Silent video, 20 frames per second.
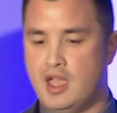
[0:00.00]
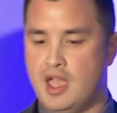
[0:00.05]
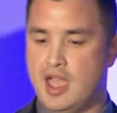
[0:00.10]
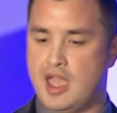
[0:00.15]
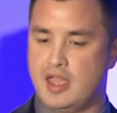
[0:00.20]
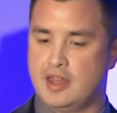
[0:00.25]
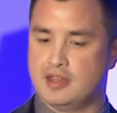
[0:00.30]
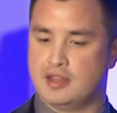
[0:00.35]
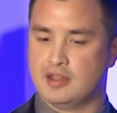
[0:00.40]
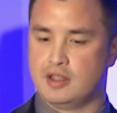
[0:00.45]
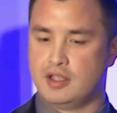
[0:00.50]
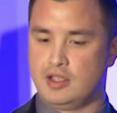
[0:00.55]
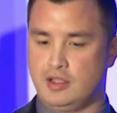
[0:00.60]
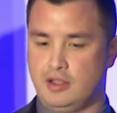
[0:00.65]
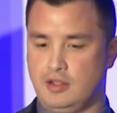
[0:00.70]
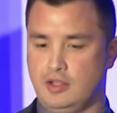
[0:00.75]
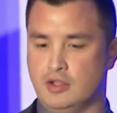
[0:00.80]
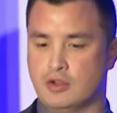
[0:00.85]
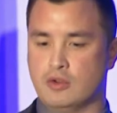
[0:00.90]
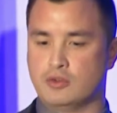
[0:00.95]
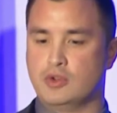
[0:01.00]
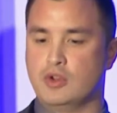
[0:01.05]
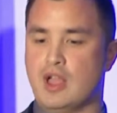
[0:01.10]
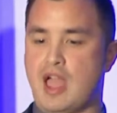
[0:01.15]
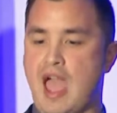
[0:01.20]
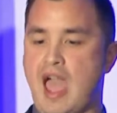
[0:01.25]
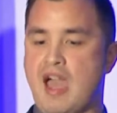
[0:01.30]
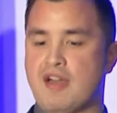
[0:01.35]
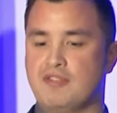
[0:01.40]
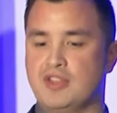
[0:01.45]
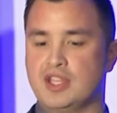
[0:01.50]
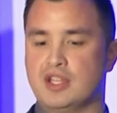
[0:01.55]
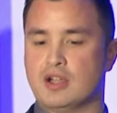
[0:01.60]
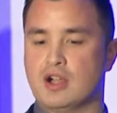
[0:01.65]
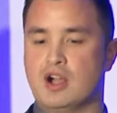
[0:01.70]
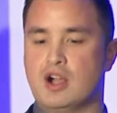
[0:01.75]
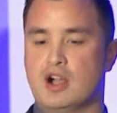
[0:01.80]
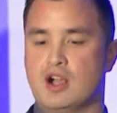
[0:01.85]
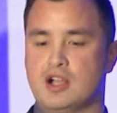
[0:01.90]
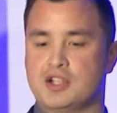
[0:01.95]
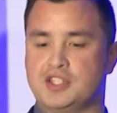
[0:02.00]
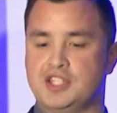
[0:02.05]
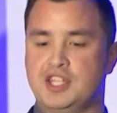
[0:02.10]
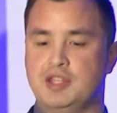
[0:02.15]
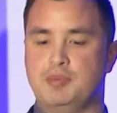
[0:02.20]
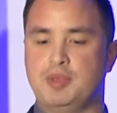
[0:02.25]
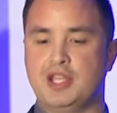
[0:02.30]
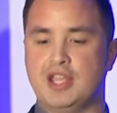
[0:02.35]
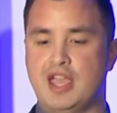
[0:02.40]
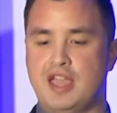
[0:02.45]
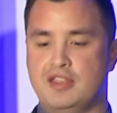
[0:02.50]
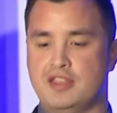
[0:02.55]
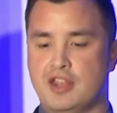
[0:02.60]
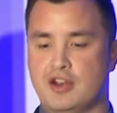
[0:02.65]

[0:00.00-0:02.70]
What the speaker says: And having a CPA